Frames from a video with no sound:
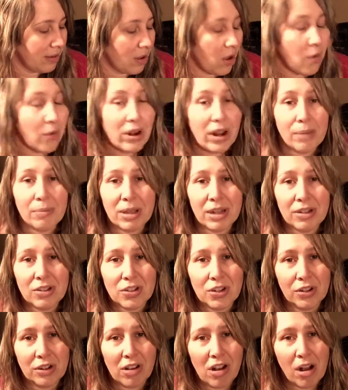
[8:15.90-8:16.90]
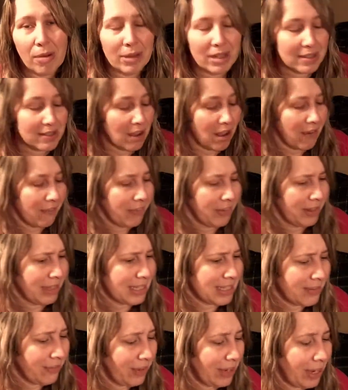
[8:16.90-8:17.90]
Oh, and I'm going to turn comments off for
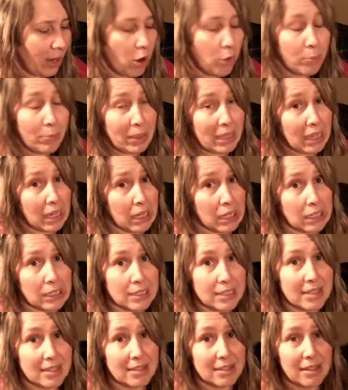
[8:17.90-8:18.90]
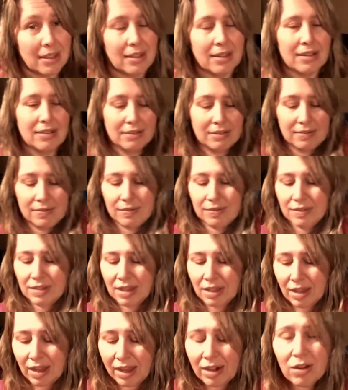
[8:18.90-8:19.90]
this video because
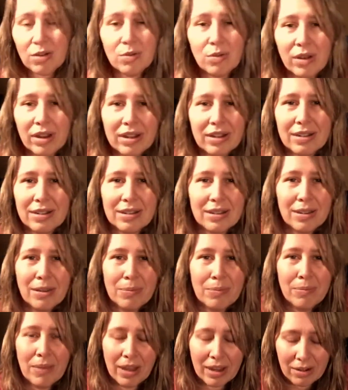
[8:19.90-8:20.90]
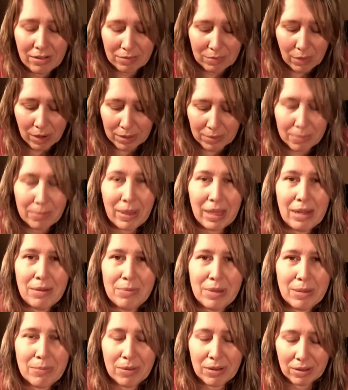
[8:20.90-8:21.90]
I don't want
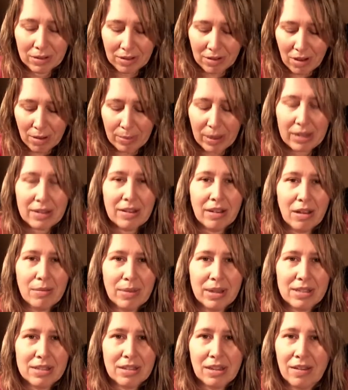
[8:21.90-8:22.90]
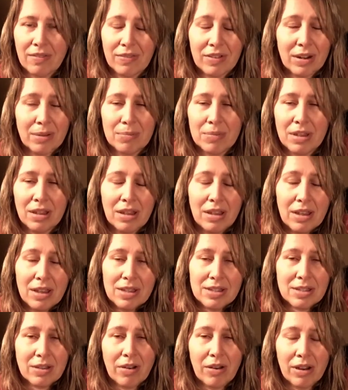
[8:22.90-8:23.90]
mean people commenting on my stuff. I'm
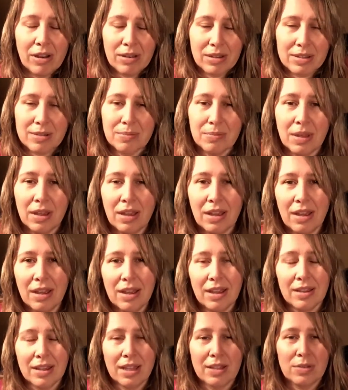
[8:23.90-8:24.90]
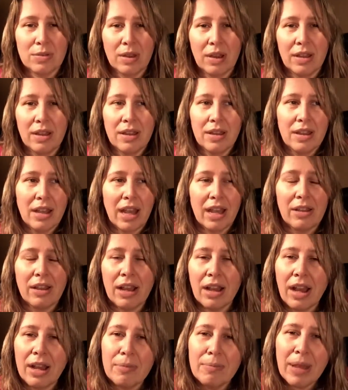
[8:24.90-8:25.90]
sorry, because
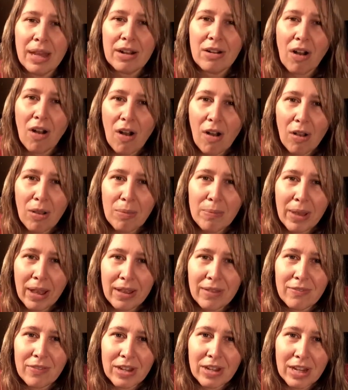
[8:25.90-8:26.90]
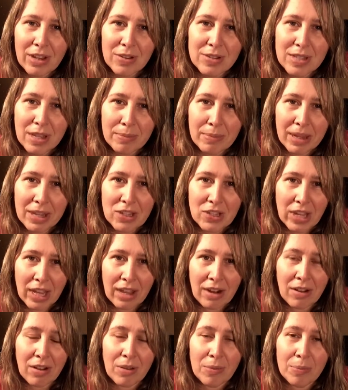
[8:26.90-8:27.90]
I made all my videos on my
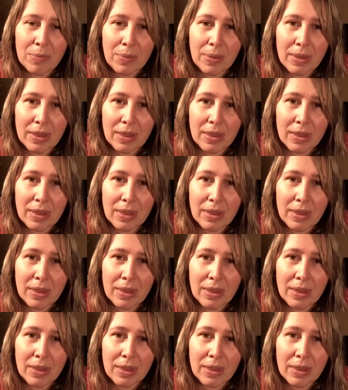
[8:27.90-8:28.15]
channel